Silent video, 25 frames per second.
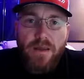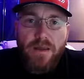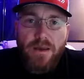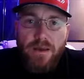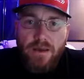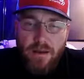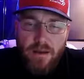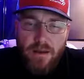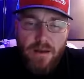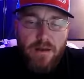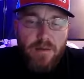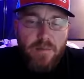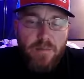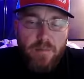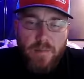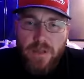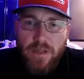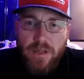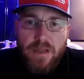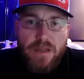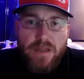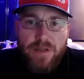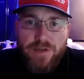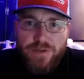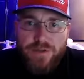and not
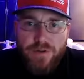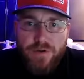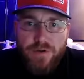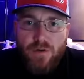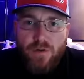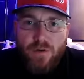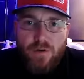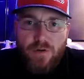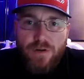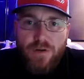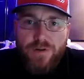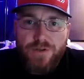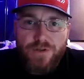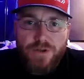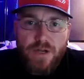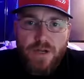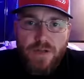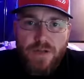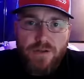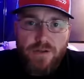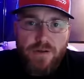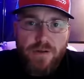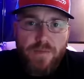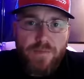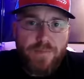being a general
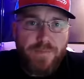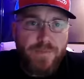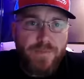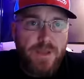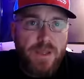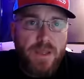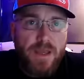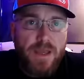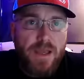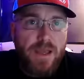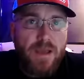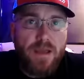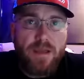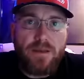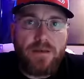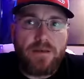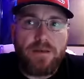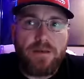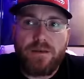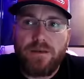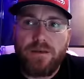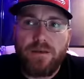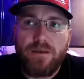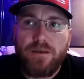contractor. I